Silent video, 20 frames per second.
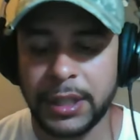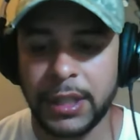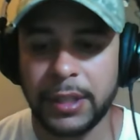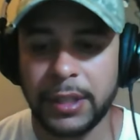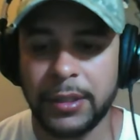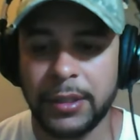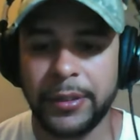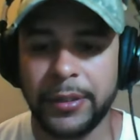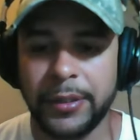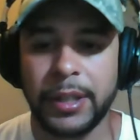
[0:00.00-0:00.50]
I
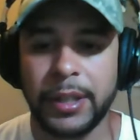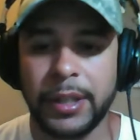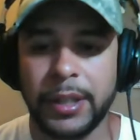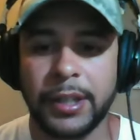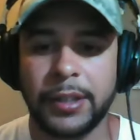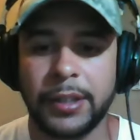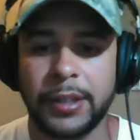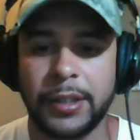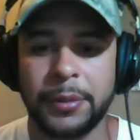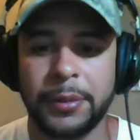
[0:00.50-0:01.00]
can agree. I
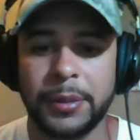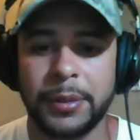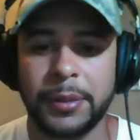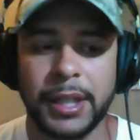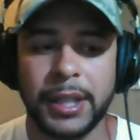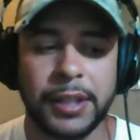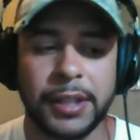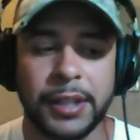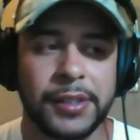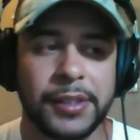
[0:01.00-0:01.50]
can agree with
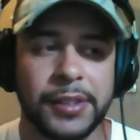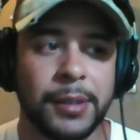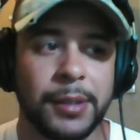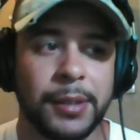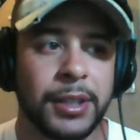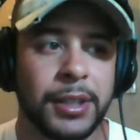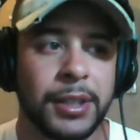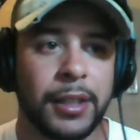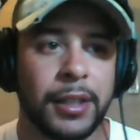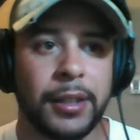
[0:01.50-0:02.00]
that. It
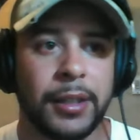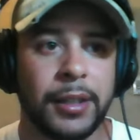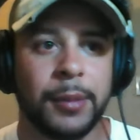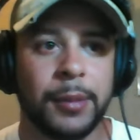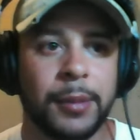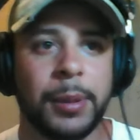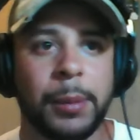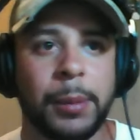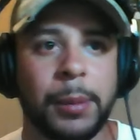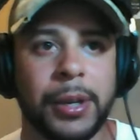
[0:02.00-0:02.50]
seems
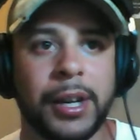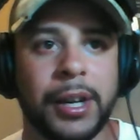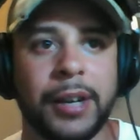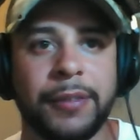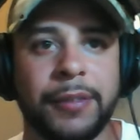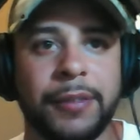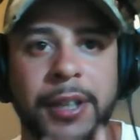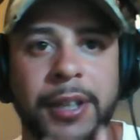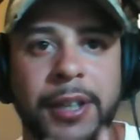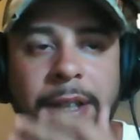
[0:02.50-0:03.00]
people kind
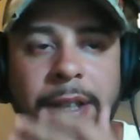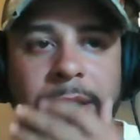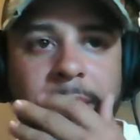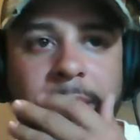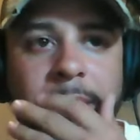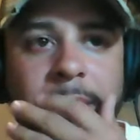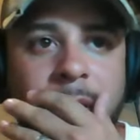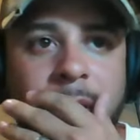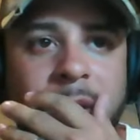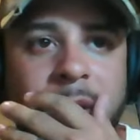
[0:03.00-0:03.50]
of forget.
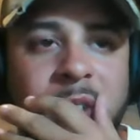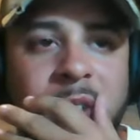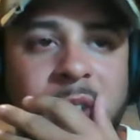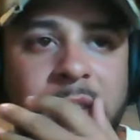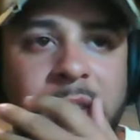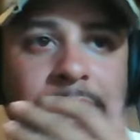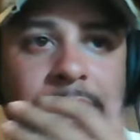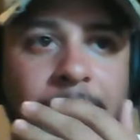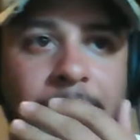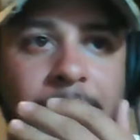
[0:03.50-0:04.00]
I see you
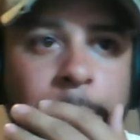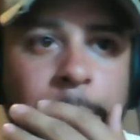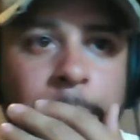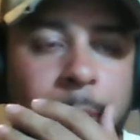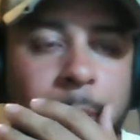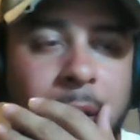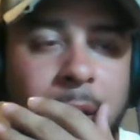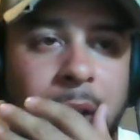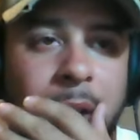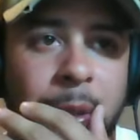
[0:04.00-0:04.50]
see a lot of
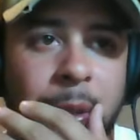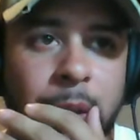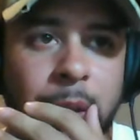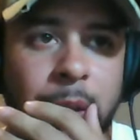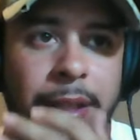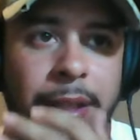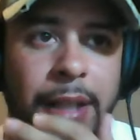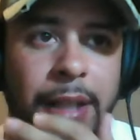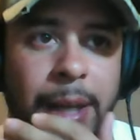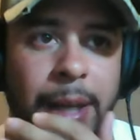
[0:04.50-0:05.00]
people kind of doing
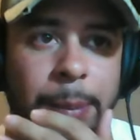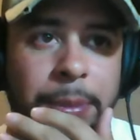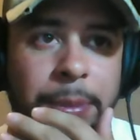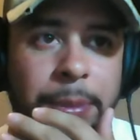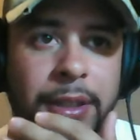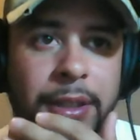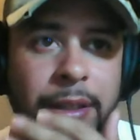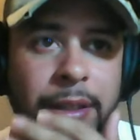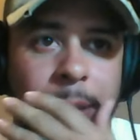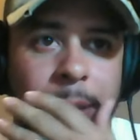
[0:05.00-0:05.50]
it the
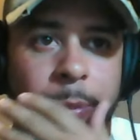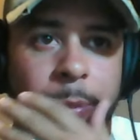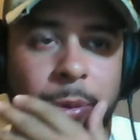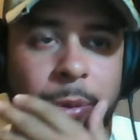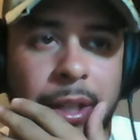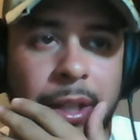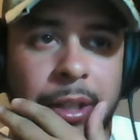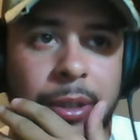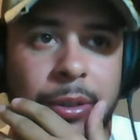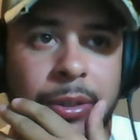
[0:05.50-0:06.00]
opposite, and I'm
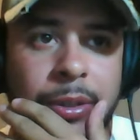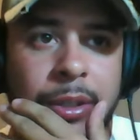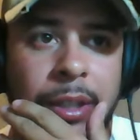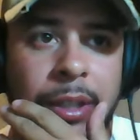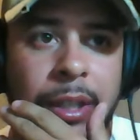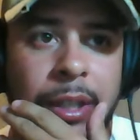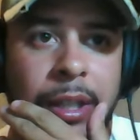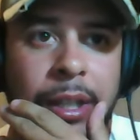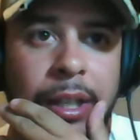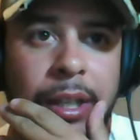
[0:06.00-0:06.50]
one of those
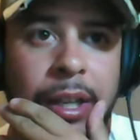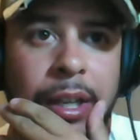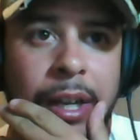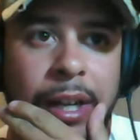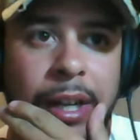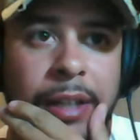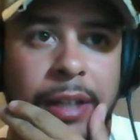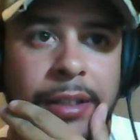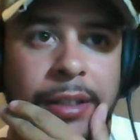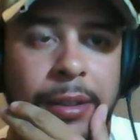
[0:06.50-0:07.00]

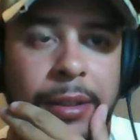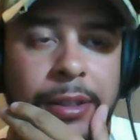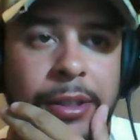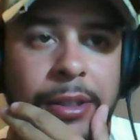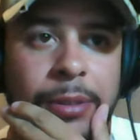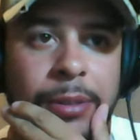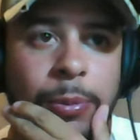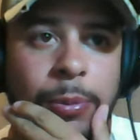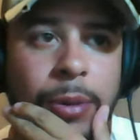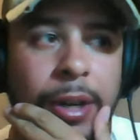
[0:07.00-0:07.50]
guys that
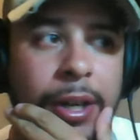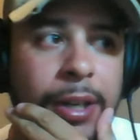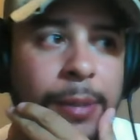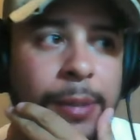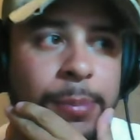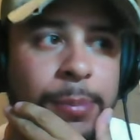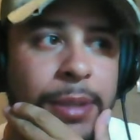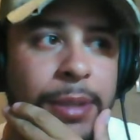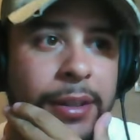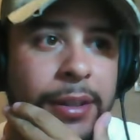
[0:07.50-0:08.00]
just wanted
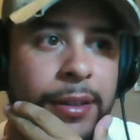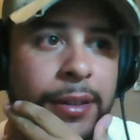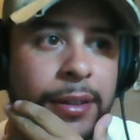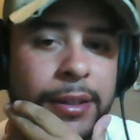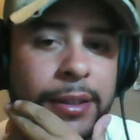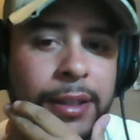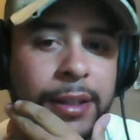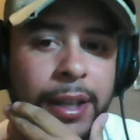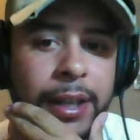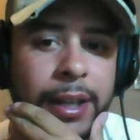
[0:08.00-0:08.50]
to be the
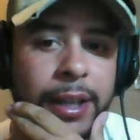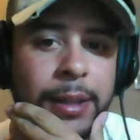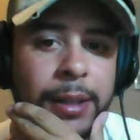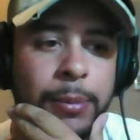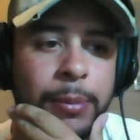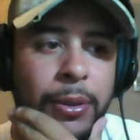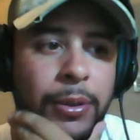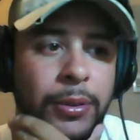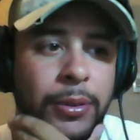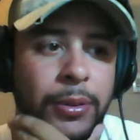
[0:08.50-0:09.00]
the
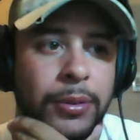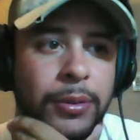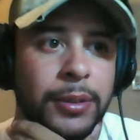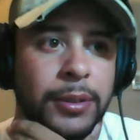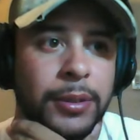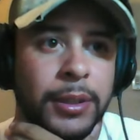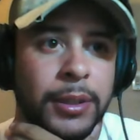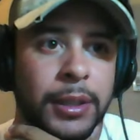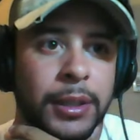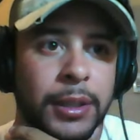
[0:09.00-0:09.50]
lightning bolt,
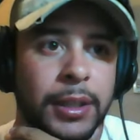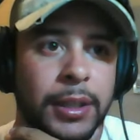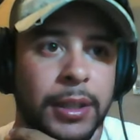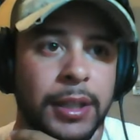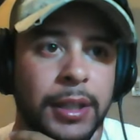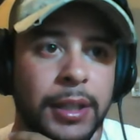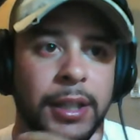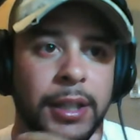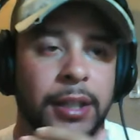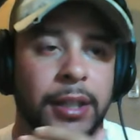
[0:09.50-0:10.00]

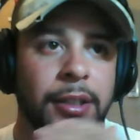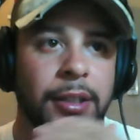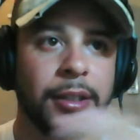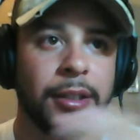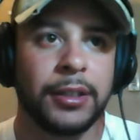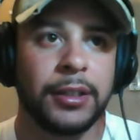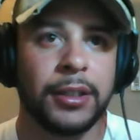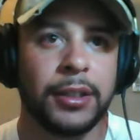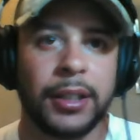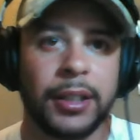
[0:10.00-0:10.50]
and then you
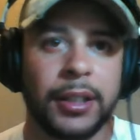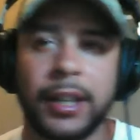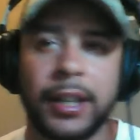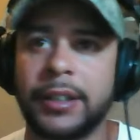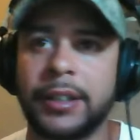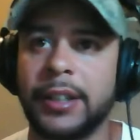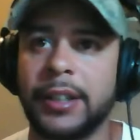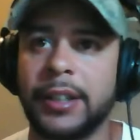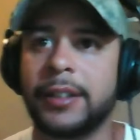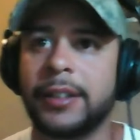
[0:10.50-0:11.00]
you look
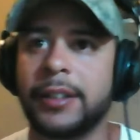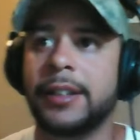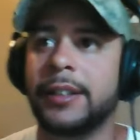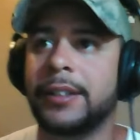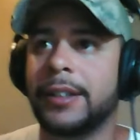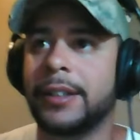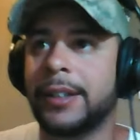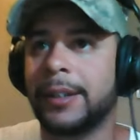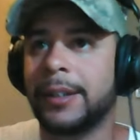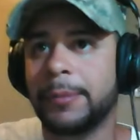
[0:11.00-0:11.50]
out there and then
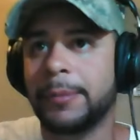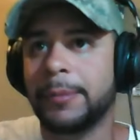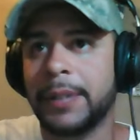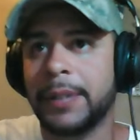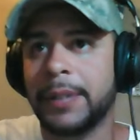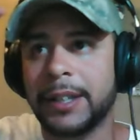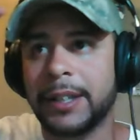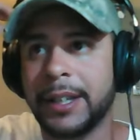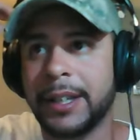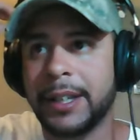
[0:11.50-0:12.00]
oh
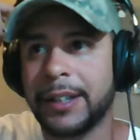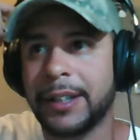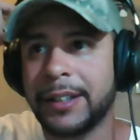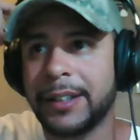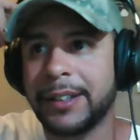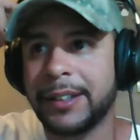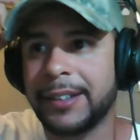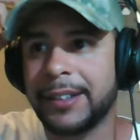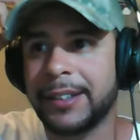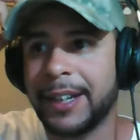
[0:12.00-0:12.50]
man that
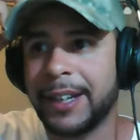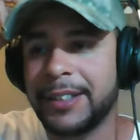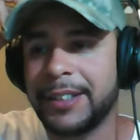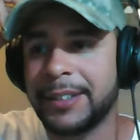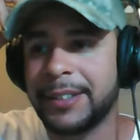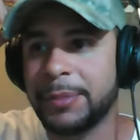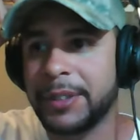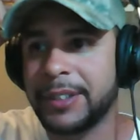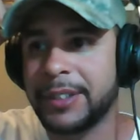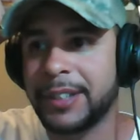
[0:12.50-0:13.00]
did I
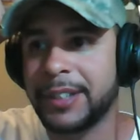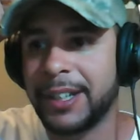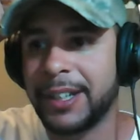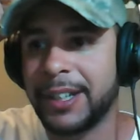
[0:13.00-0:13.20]
just miss that